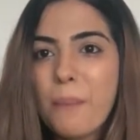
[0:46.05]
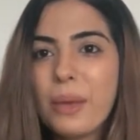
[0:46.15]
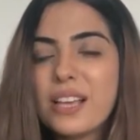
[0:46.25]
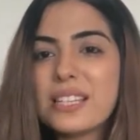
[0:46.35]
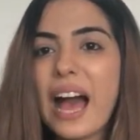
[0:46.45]

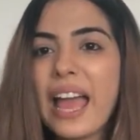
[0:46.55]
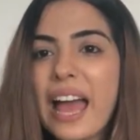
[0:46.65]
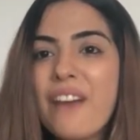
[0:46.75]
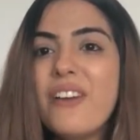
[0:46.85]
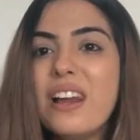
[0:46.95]
Because I
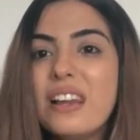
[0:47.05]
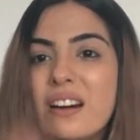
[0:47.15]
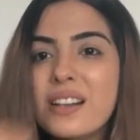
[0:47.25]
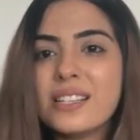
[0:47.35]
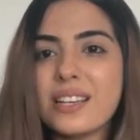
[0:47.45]
have
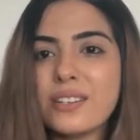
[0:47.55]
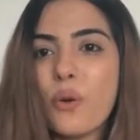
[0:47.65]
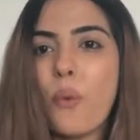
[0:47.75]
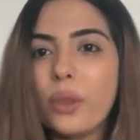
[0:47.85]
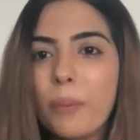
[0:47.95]
learned it
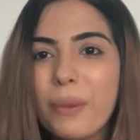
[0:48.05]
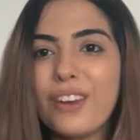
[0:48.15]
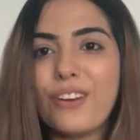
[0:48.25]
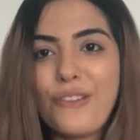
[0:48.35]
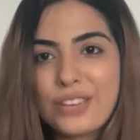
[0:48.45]
over the
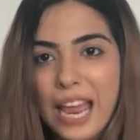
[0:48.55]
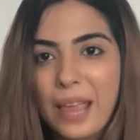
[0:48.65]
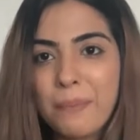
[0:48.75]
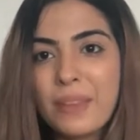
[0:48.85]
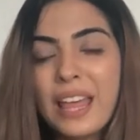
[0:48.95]
period of
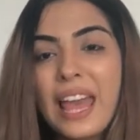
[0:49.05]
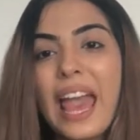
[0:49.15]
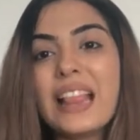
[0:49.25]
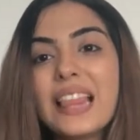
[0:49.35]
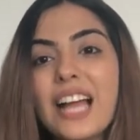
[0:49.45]
time.
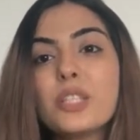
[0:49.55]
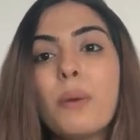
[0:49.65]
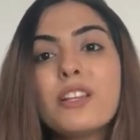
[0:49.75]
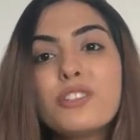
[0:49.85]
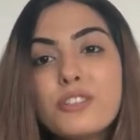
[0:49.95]
And that's
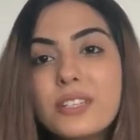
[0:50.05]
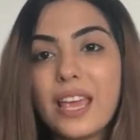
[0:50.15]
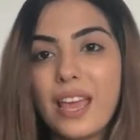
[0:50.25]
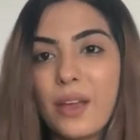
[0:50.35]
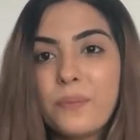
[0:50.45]
why
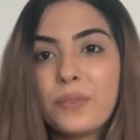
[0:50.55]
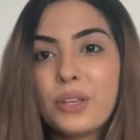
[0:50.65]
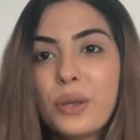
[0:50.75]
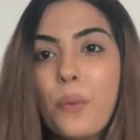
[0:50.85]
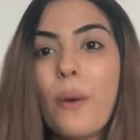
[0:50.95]
today,
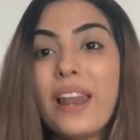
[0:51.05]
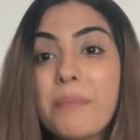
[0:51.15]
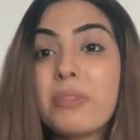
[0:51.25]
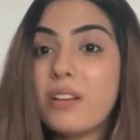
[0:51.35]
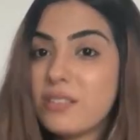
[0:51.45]
while
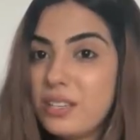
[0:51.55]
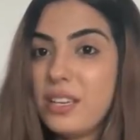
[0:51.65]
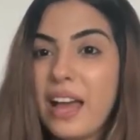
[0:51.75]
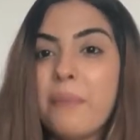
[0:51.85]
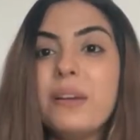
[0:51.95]
I'm
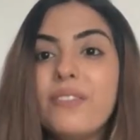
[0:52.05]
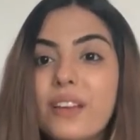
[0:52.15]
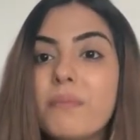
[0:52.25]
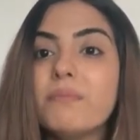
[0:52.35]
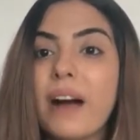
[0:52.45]
30, I'm
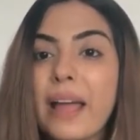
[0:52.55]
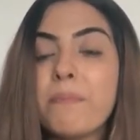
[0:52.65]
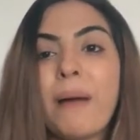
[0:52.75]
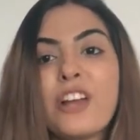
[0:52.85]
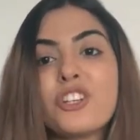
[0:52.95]
living my
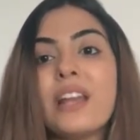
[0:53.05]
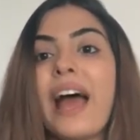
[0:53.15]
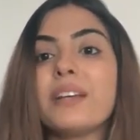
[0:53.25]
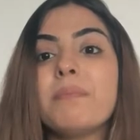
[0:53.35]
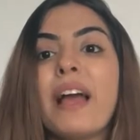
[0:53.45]
passion
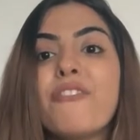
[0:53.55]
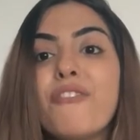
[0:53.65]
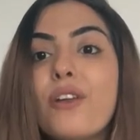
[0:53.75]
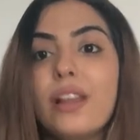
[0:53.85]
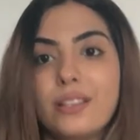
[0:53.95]
at my
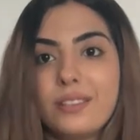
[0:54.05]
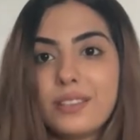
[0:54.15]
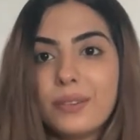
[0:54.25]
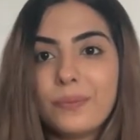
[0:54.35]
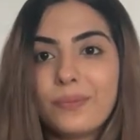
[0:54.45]
fullest.